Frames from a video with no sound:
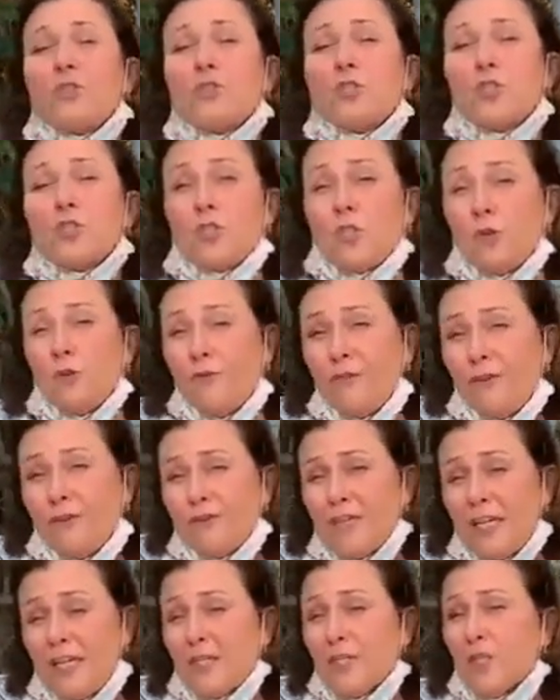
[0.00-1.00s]

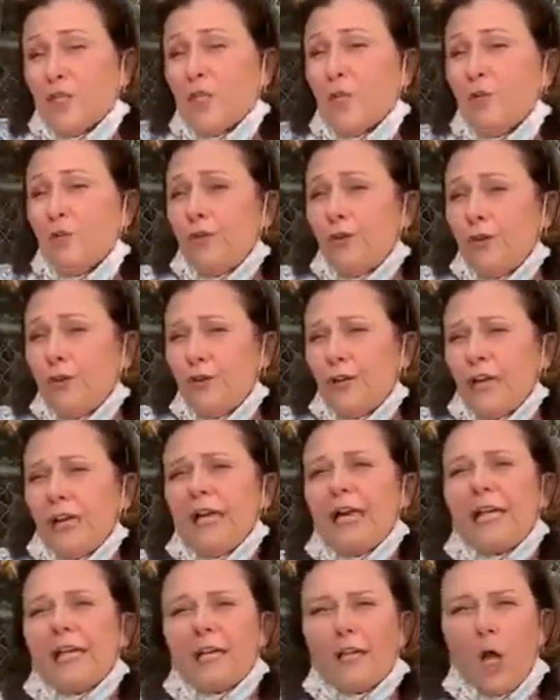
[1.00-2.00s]
2:15 to 2:30,
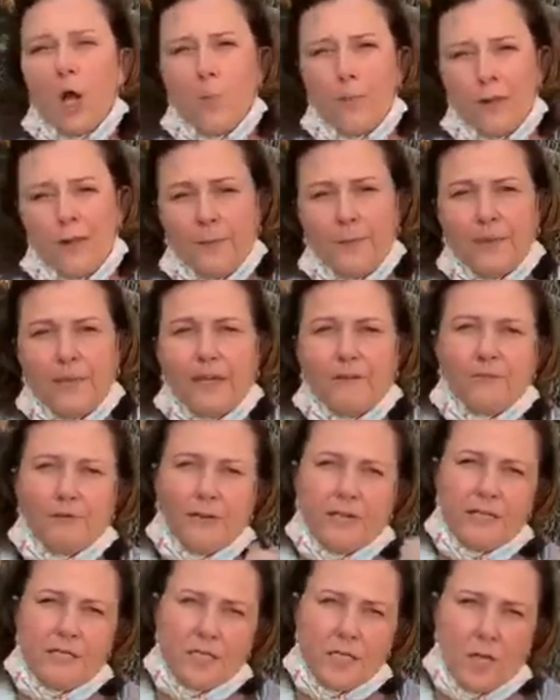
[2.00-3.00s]
it'll open up again for
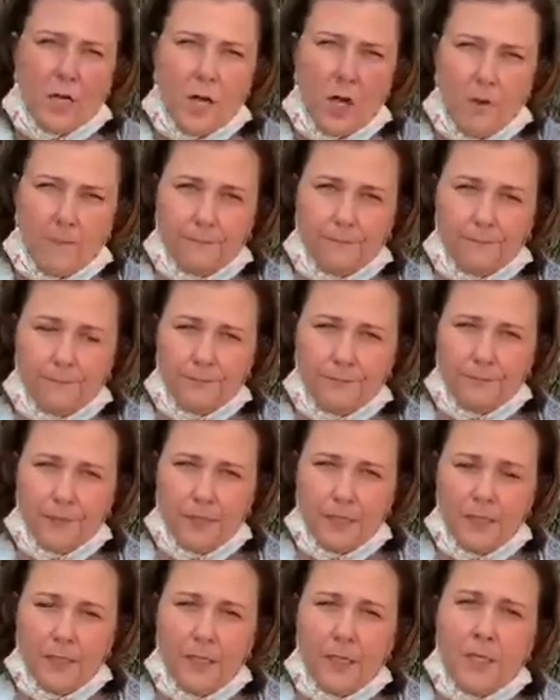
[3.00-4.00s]
kids to go
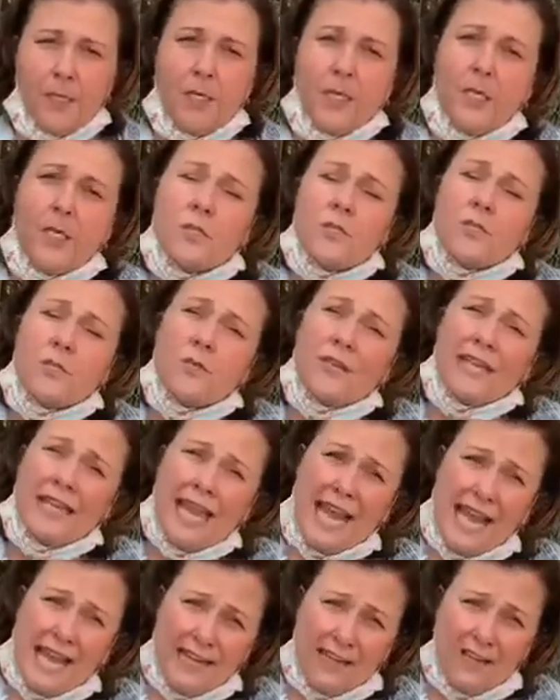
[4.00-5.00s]
home. So
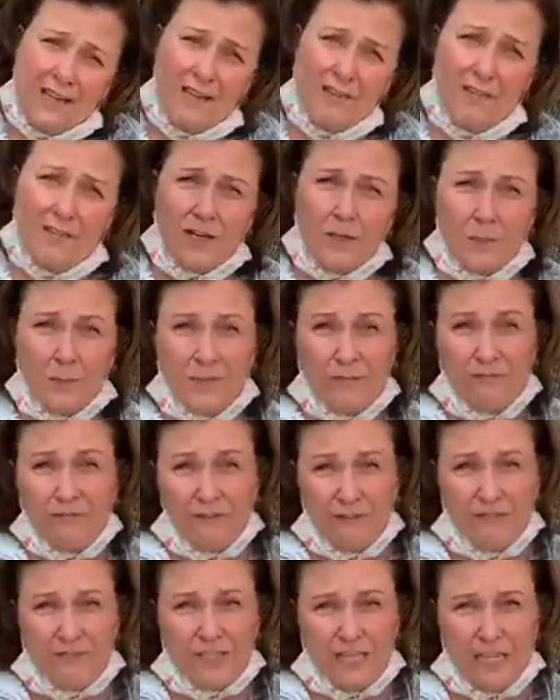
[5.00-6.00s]
again, it'll be
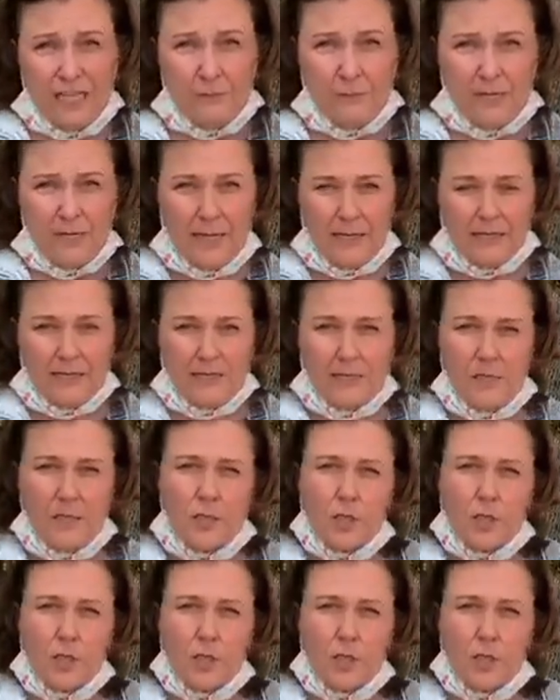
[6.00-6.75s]
15 minutes.